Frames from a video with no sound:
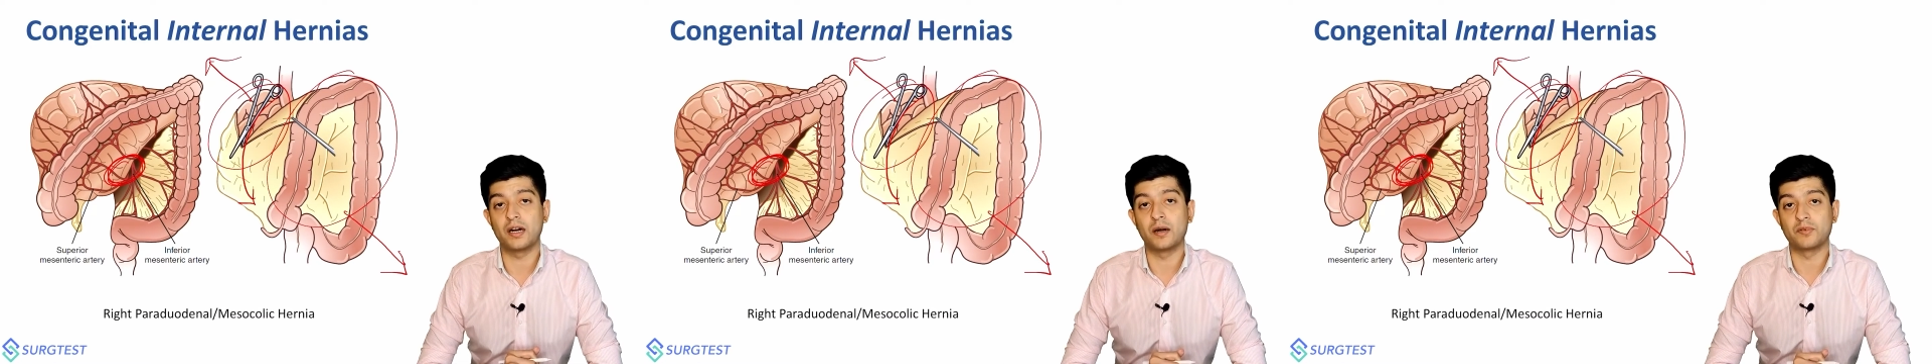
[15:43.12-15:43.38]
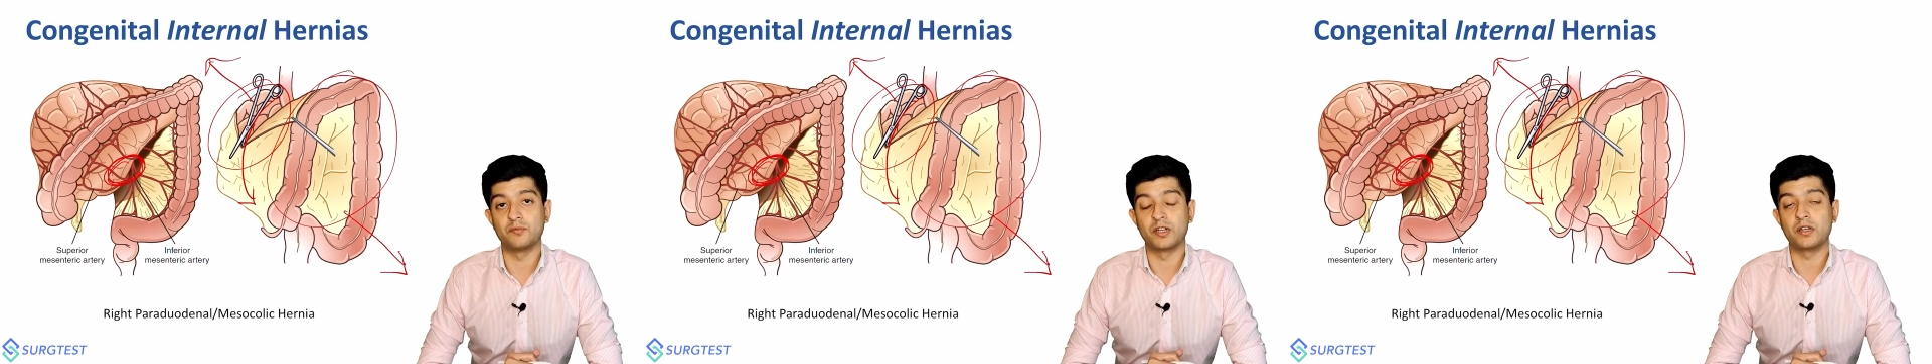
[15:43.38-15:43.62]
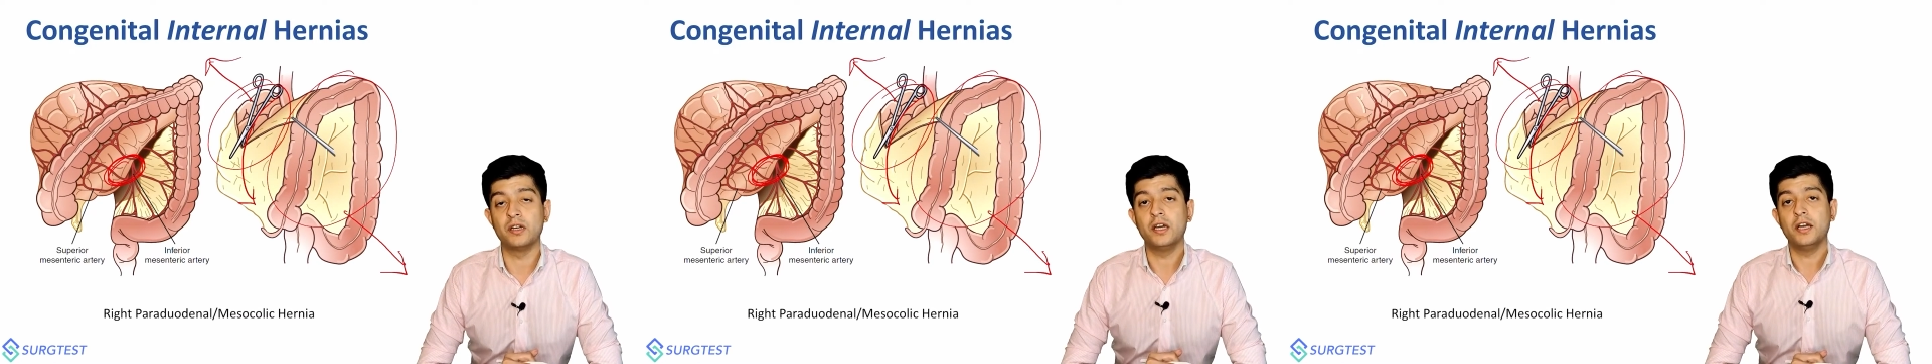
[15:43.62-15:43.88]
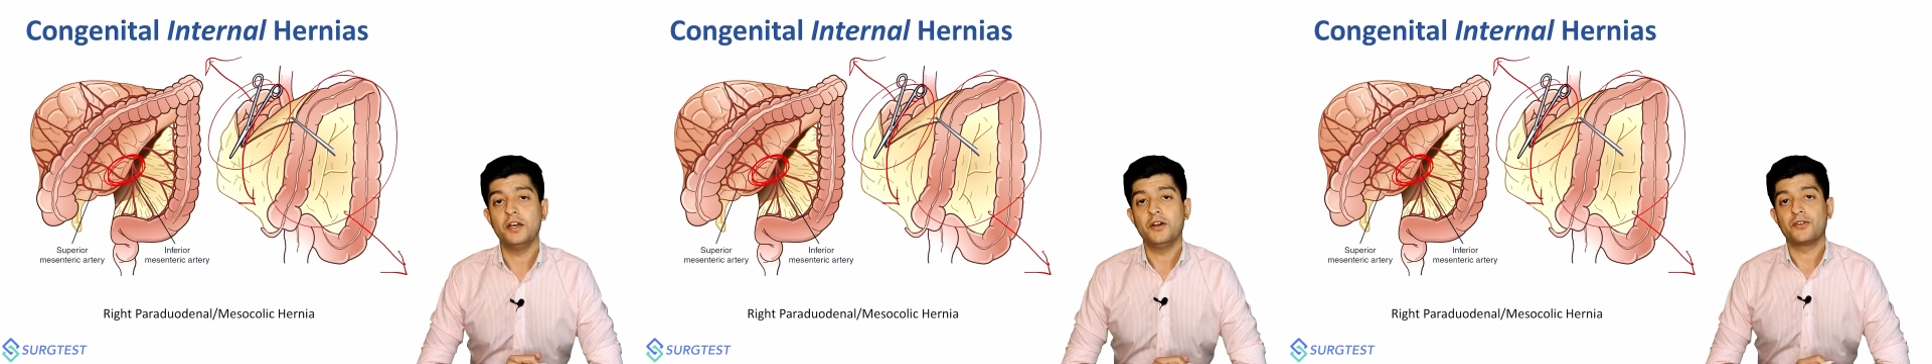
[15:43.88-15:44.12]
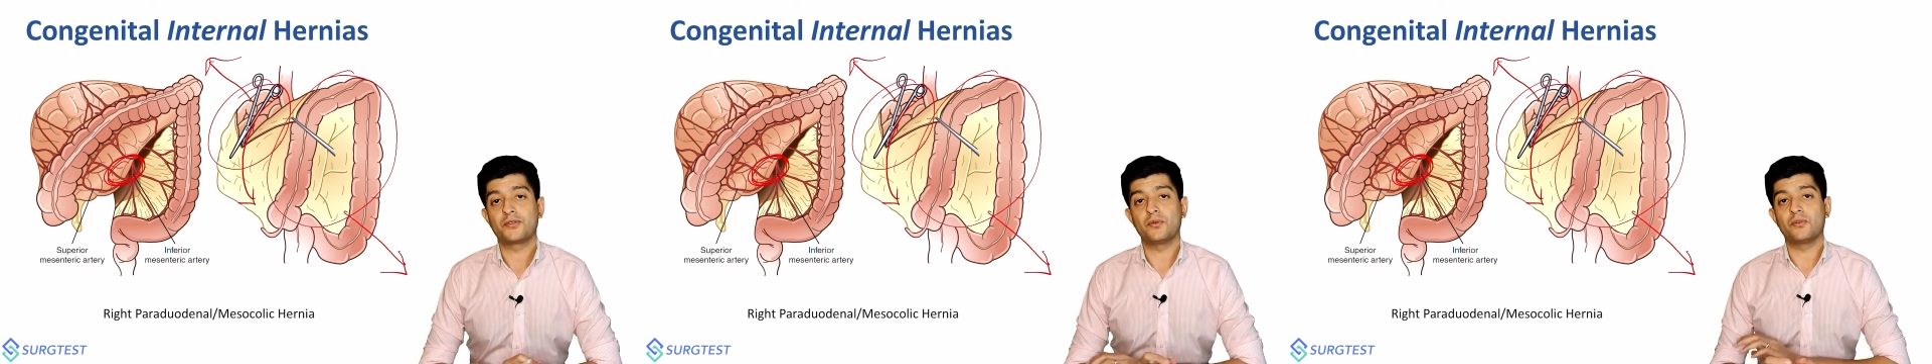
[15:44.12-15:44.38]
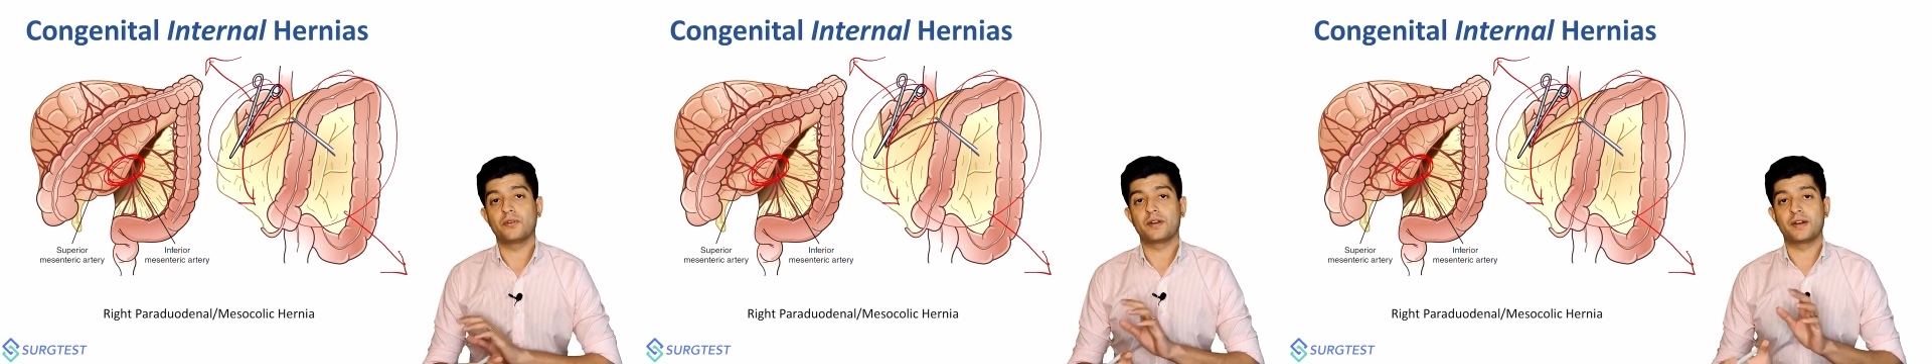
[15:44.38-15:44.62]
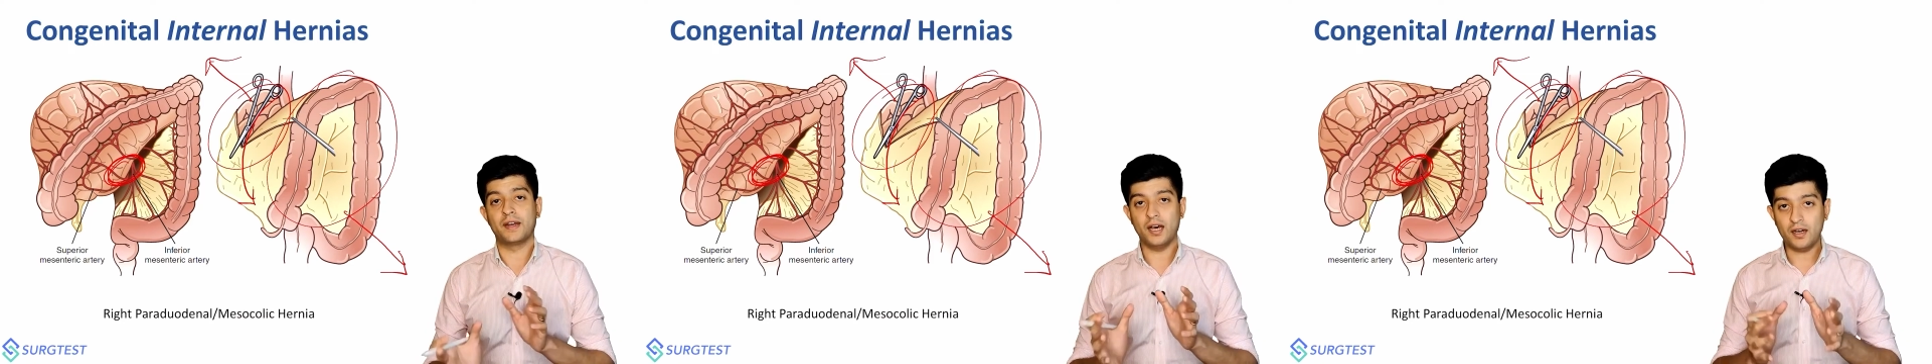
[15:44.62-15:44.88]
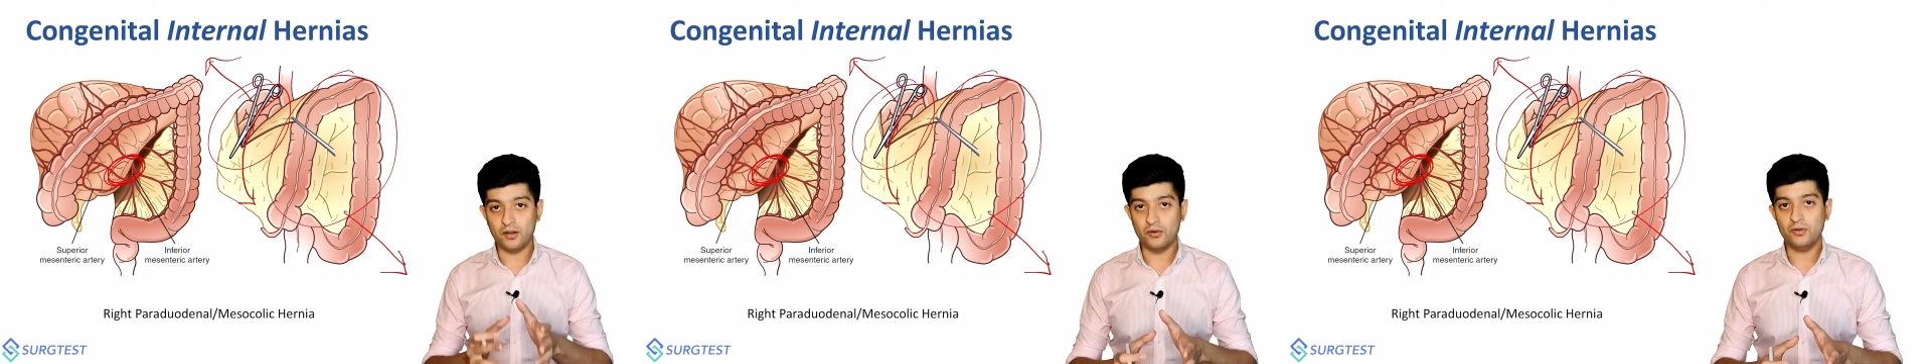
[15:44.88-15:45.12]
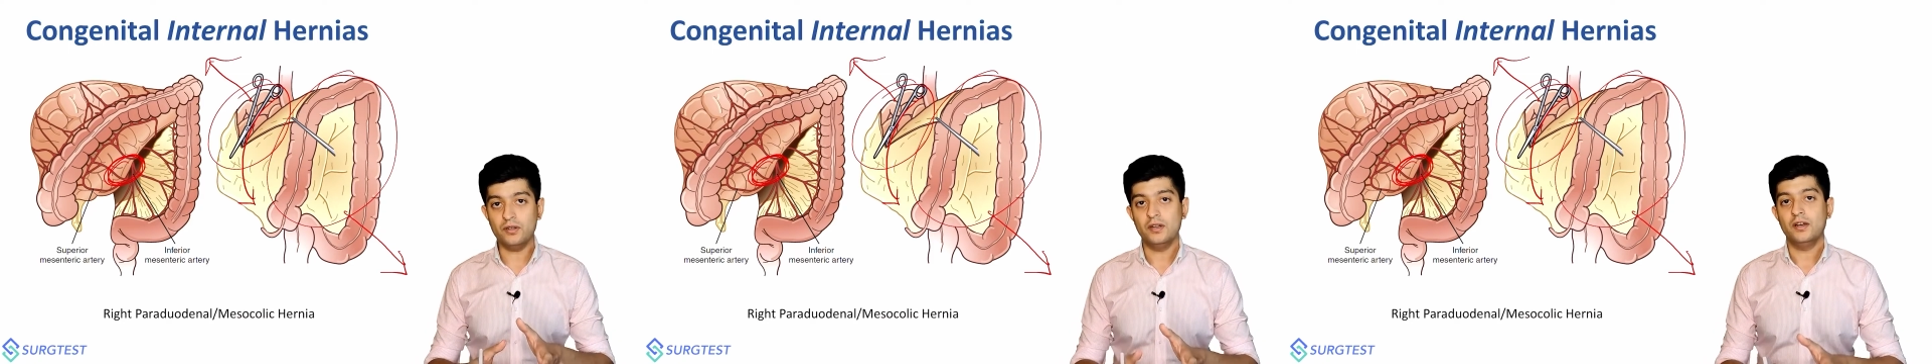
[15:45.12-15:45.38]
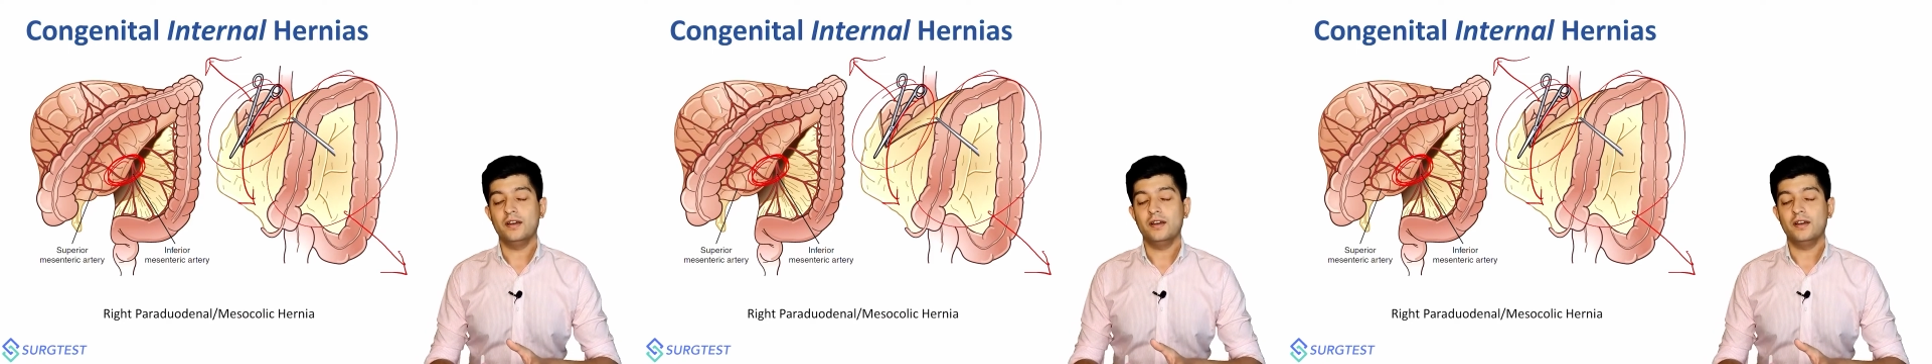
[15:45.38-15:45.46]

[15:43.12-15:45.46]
abdomen. So now